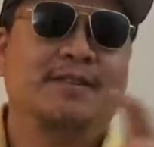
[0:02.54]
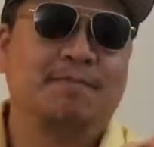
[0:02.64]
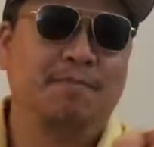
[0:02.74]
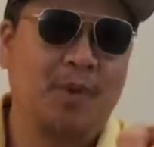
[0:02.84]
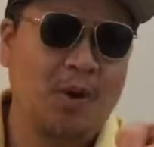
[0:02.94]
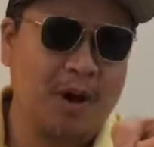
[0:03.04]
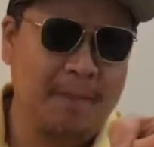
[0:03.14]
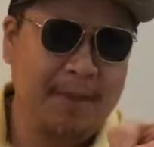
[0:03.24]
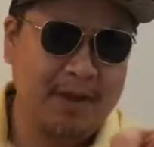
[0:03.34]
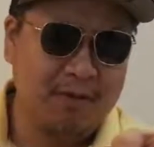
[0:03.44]
It's your
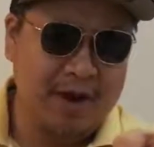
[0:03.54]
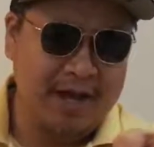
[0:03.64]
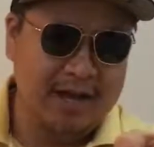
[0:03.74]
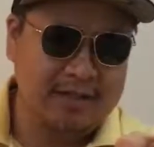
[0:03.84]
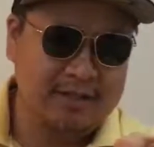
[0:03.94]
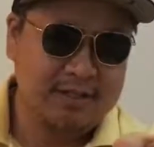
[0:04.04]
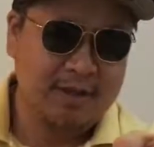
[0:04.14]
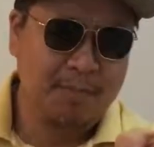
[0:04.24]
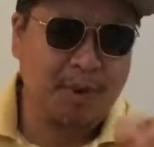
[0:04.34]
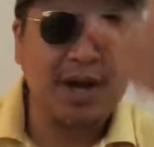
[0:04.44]
boy, Big Reg.
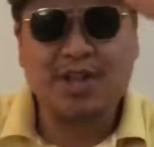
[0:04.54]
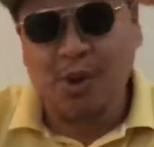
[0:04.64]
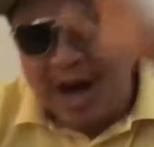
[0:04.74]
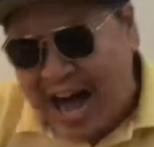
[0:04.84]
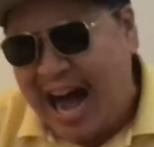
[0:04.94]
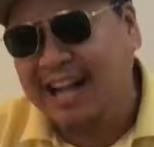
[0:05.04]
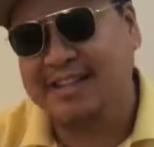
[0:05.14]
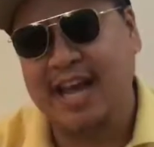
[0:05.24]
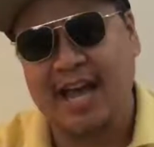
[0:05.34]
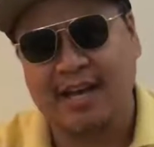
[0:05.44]
Bringing you a
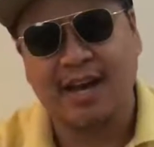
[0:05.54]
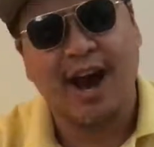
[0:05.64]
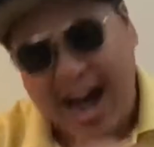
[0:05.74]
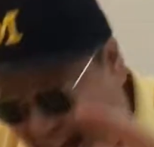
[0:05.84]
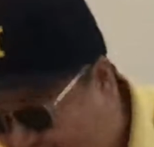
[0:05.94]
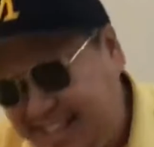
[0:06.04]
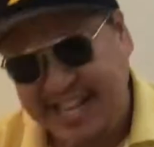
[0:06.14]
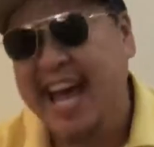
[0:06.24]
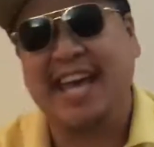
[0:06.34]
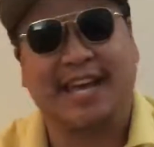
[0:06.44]
hot take! A hot
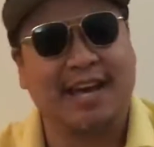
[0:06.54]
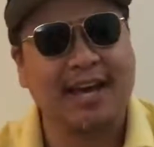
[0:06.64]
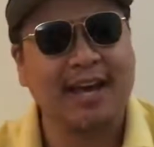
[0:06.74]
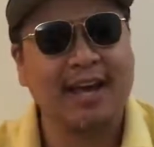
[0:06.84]
take!